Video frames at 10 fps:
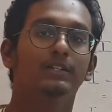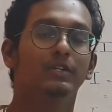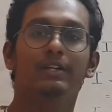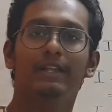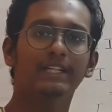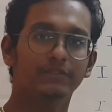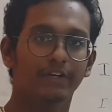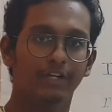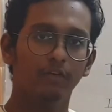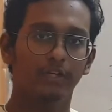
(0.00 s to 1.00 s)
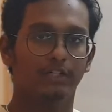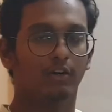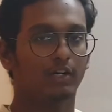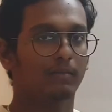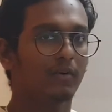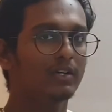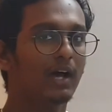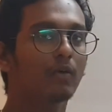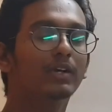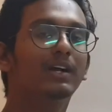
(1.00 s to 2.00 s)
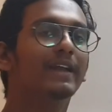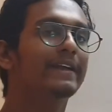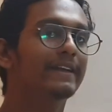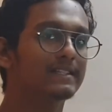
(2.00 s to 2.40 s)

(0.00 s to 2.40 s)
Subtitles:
So in the next video we'll talk about how the current